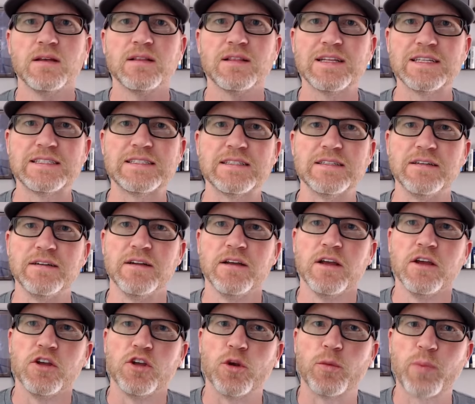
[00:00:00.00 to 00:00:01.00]
Listen,
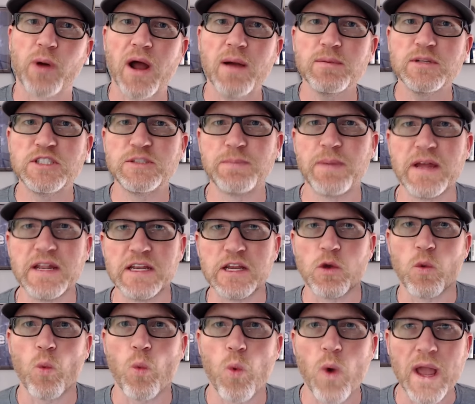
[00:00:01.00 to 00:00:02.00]
you're probably
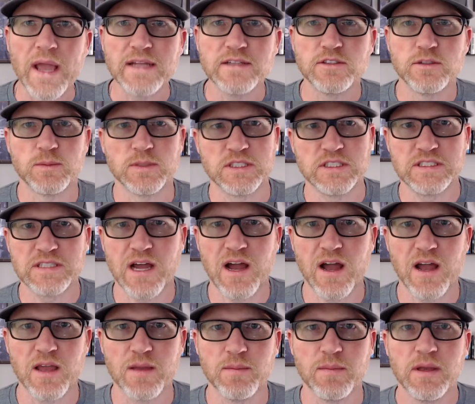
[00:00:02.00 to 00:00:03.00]
spending way too much
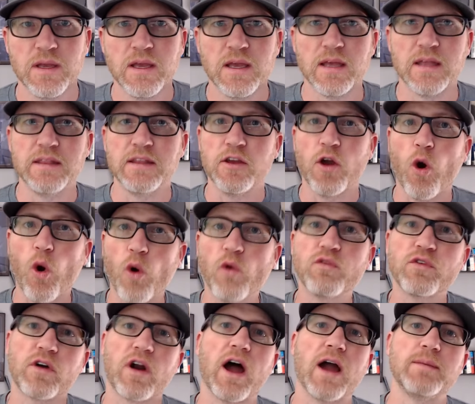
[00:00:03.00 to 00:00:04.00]
time in the
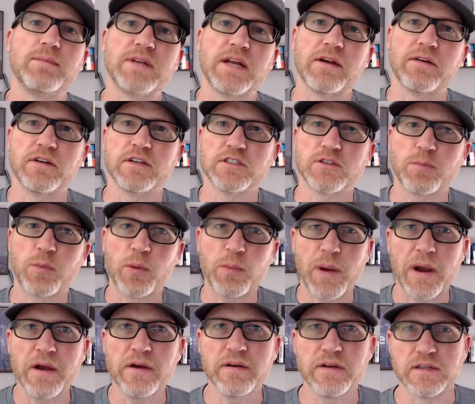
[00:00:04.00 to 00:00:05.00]
overhyped areas of
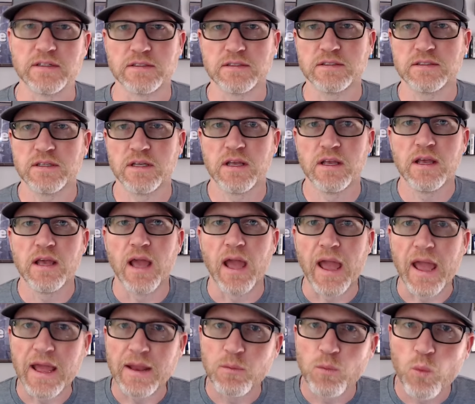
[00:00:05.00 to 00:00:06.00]
preparedness
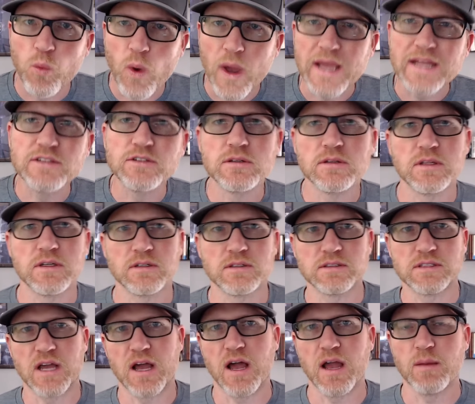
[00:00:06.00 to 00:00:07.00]
and way too little
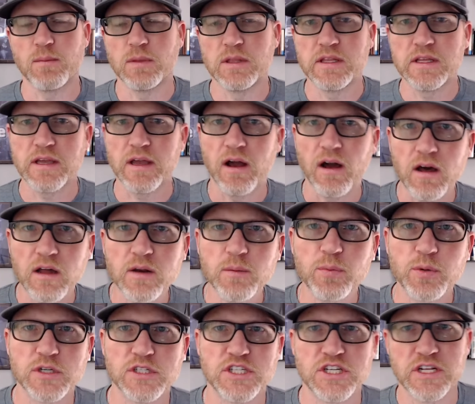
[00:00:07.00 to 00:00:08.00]
time in the
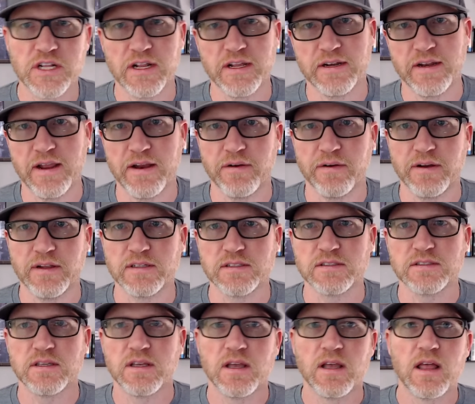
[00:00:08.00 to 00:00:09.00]
unappreciated
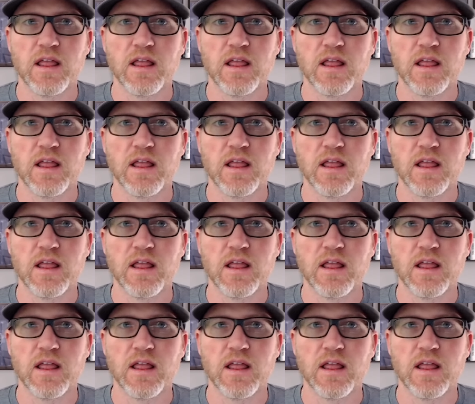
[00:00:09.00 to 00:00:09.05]
areas.